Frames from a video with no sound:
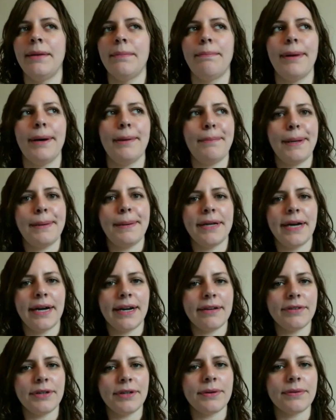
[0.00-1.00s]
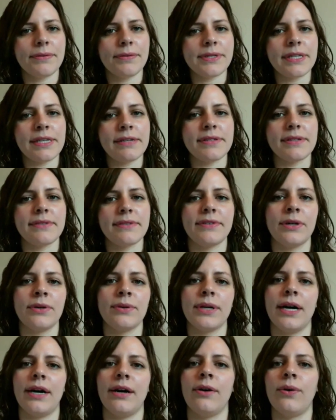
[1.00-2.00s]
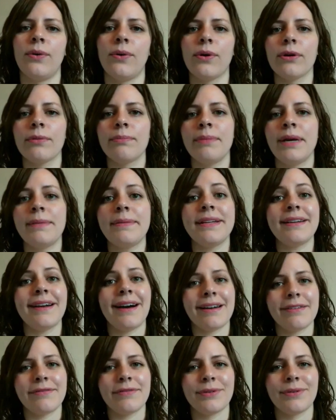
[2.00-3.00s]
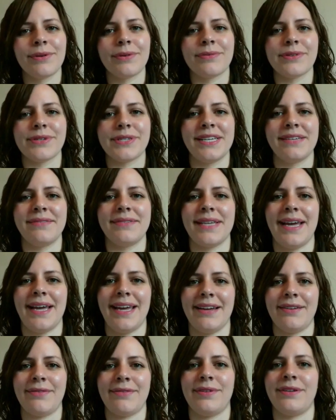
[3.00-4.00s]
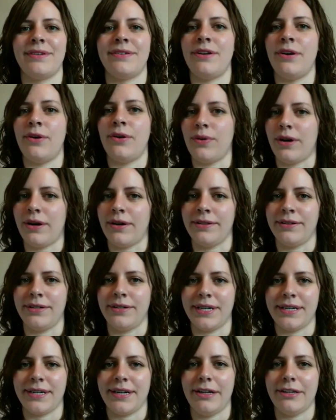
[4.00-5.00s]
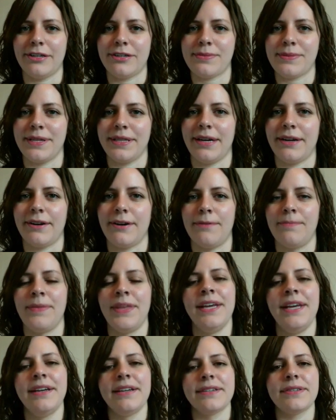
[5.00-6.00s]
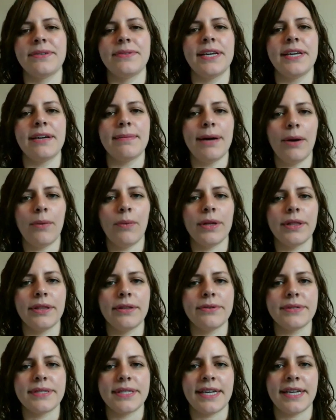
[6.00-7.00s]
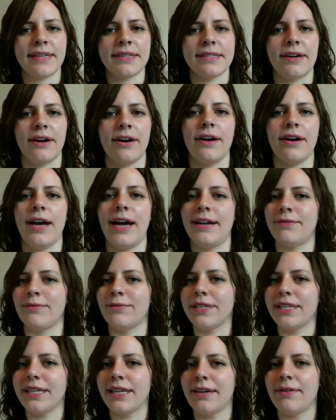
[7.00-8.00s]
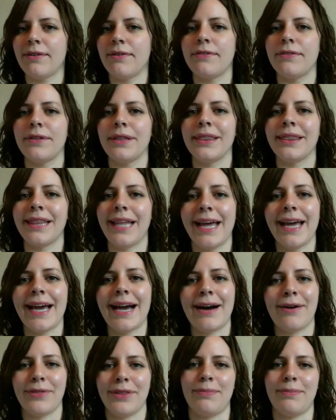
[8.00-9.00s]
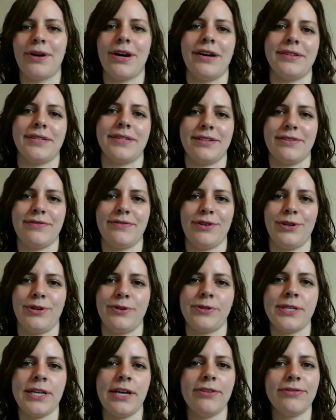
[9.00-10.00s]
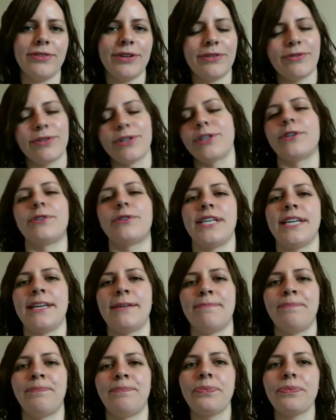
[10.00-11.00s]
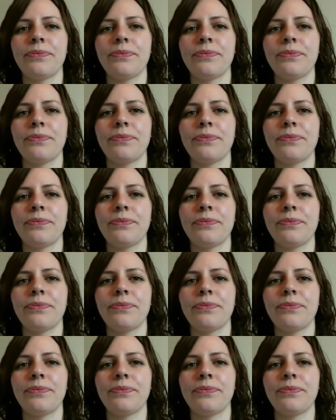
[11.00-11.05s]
but maybe not everyone receives a phone call, or maybe not everyone receives a handwritten note on their acknowledgement letter. So think about what those things are and really lay out the process for yourself and for your team.